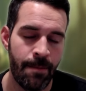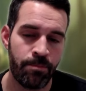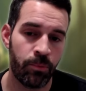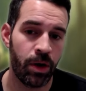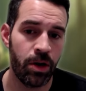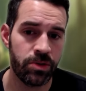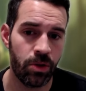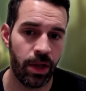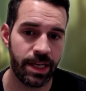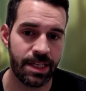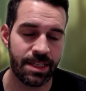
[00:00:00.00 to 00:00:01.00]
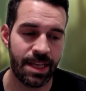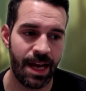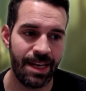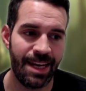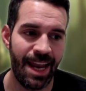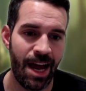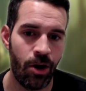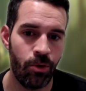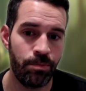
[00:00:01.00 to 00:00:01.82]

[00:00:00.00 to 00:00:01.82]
What I also like is that now,